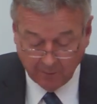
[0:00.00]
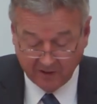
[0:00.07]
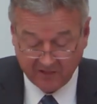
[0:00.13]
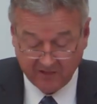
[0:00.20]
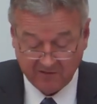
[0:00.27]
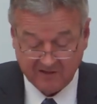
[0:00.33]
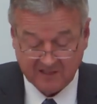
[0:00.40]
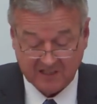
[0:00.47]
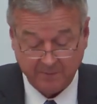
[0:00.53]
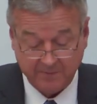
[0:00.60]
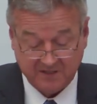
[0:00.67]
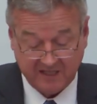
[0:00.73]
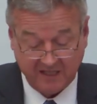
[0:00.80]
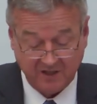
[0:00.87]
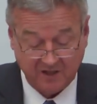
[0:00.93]
But there is a
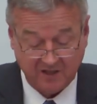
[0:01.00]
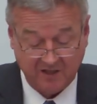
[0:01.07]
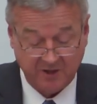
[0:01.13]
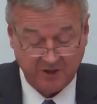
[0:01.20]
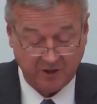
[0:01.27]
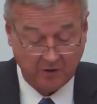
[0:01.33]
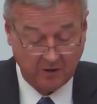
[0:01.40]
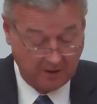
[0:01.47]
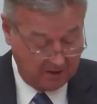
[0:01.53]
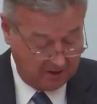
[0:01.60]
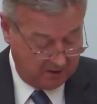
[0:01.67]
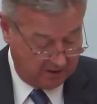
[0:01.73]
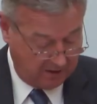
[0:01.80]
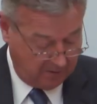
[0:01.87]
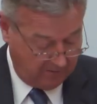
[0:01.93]
potential issue
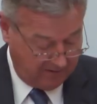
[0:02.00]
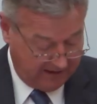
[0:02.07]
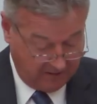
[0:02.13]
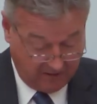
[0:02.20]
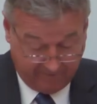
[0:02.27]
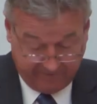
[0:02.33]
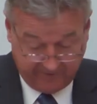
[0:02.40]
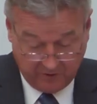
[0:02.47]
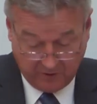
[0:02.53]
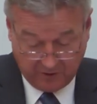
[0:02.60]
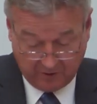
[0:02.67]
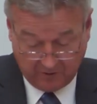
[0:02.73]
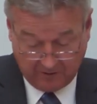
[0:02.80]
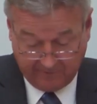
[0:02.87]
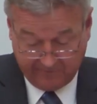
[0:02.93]
around the
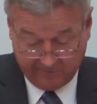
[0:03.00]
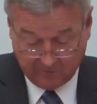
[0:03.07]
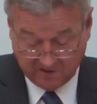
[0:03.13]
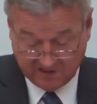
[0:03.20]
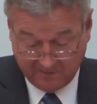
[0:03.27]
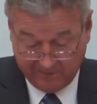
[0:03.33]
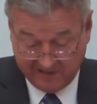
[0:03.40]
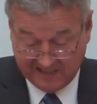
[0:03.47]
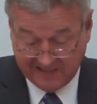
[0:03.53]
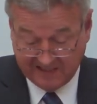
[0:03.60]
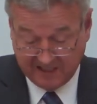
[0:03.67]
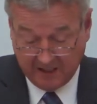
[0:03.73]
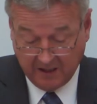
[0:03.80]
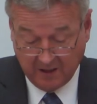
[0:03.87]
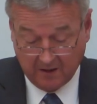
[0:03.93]
future
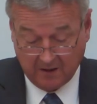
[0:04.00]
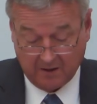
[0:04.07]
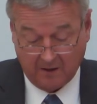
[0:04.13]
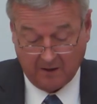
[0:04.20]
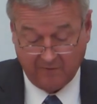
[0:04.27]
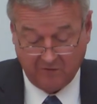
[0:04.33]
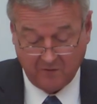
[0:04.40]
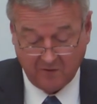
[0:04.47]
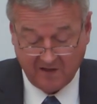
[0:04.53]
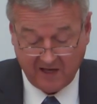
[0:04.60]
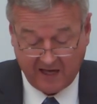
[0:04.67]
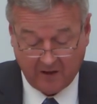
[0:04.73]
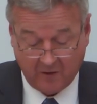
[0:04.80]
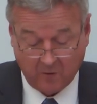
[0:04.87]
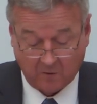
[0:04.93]
enforceability of
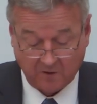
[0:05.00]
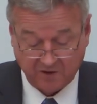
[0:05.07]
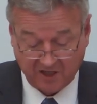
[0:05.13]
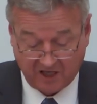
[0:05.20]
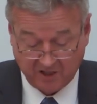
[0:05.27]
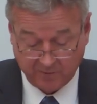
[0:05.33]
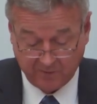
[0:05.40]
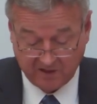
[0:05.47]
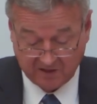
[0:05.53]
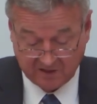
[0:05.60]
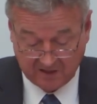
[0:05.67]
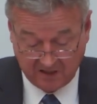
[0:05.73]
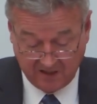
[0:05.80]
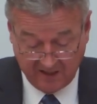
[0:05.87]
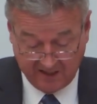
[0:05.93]
UK court judgments
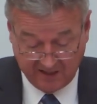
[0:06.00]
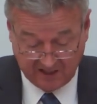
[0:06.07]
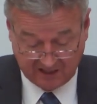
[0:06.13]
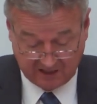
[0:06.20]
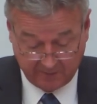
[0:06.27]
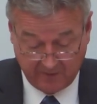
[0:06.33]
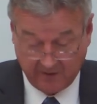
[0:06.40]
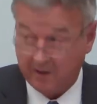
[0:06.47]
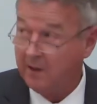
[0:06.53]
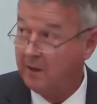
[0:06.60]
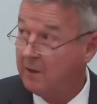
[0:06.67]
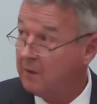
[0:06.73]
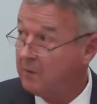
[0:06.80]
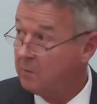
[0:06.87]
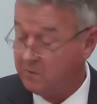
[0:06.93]
that needs to be
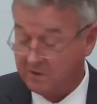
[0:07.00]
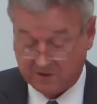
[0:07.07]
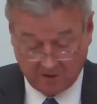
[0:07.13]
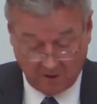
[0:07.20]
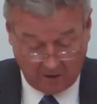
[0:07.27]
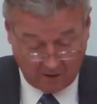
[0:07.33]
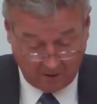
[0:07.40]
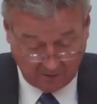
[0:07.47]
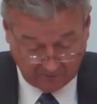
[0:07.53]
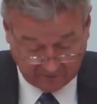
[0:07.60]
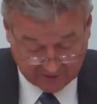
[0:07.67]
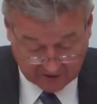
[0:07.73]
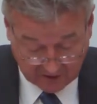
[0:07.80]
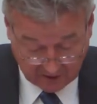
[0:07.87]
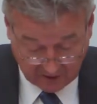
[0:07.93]

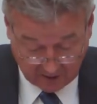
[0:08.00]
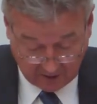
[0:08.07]
resolved.